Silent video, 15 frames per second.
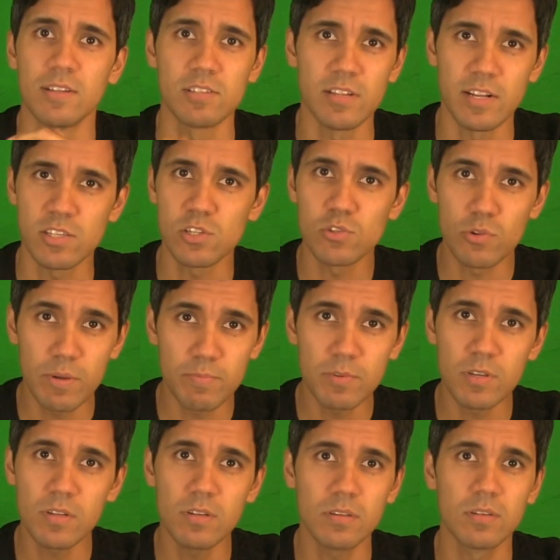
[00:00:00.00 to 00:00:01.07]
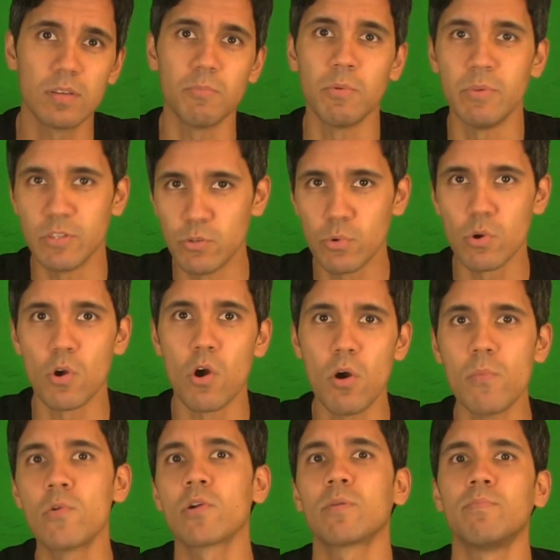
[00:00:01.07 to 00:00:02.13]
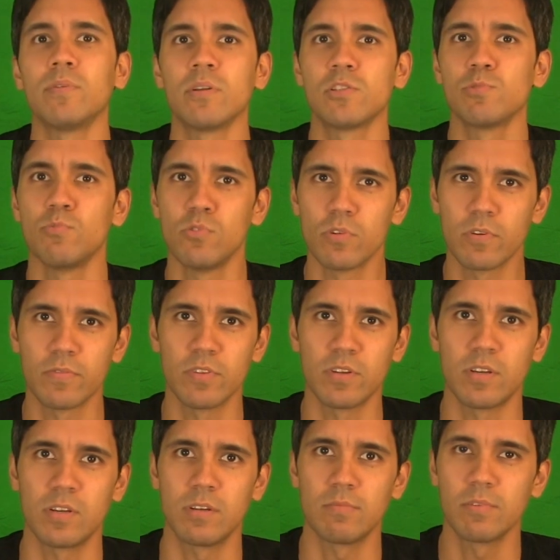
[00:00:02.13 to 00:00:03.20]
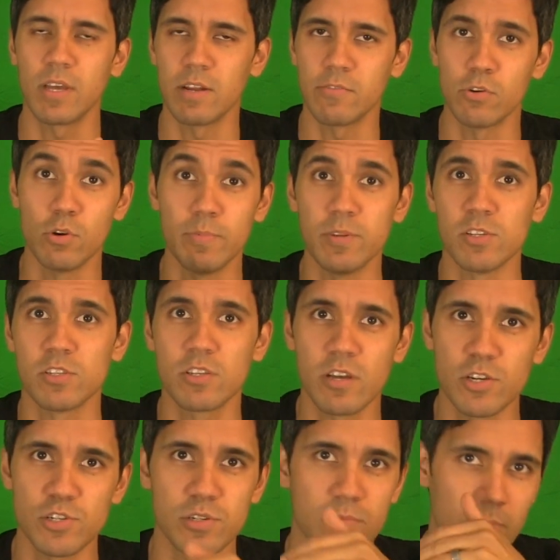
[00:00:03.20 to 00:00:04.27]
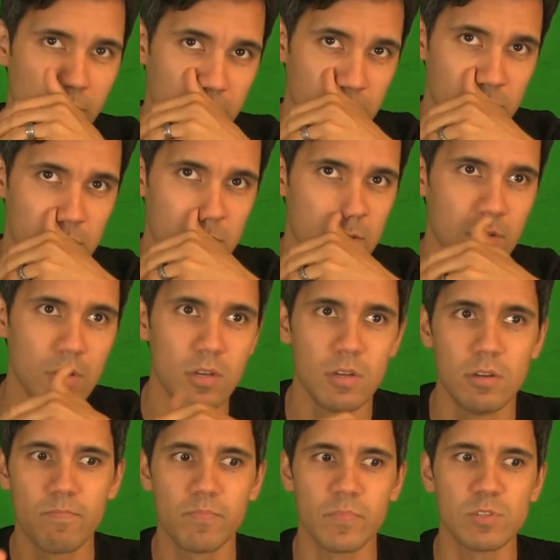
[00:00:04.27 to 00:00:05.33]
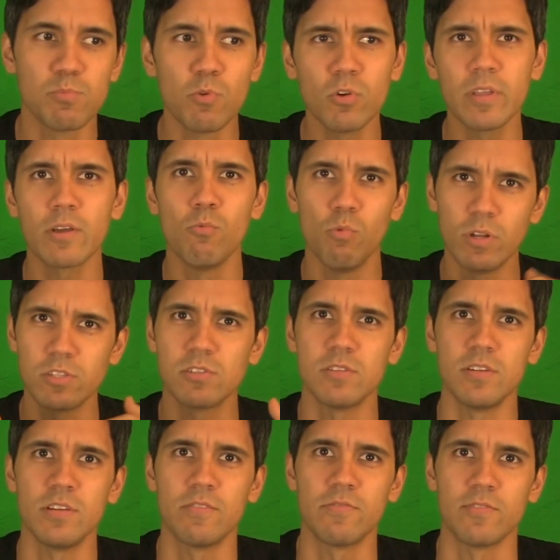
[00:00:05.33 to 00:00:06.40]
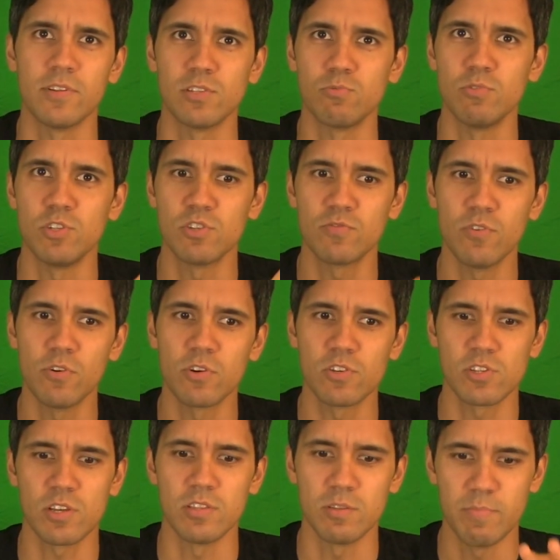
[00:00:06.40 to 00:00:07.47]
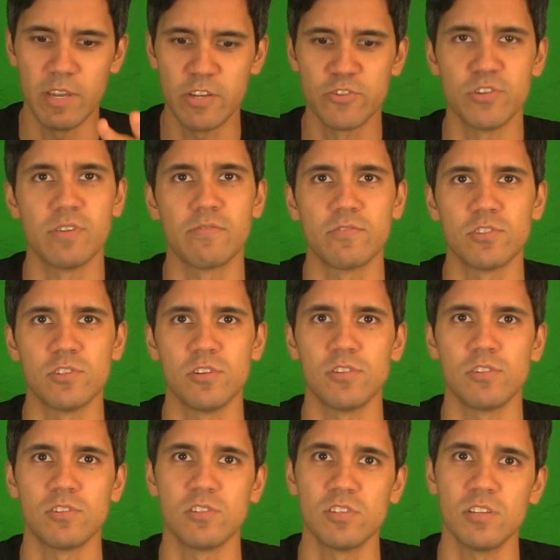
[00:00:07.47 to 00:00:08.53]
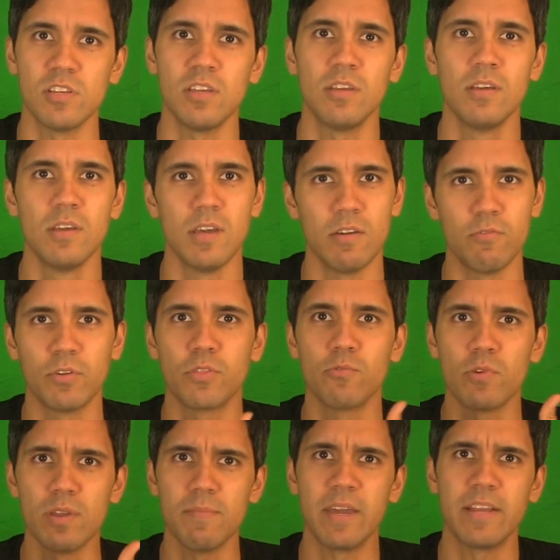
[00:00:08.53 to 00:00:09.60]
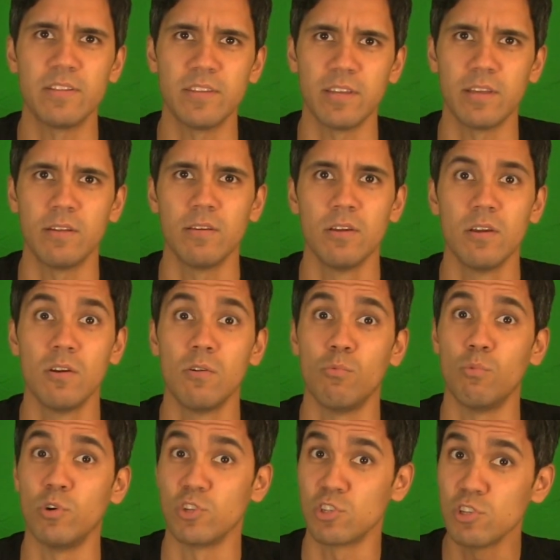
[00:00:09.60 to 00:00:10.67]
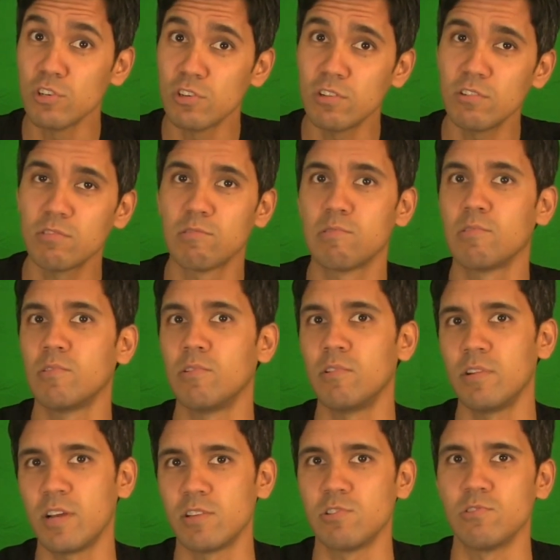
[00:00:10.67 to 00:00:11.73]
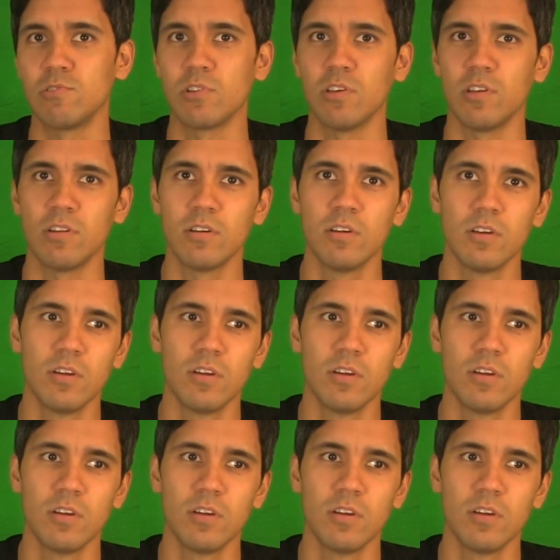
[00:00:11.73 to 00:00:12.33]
It's not scripted. I mean, we do our homework, but it's more of a kind of an open discussion where it's more like what's the difference. We just focus on the major differences and see if what the remake did was good or not so good.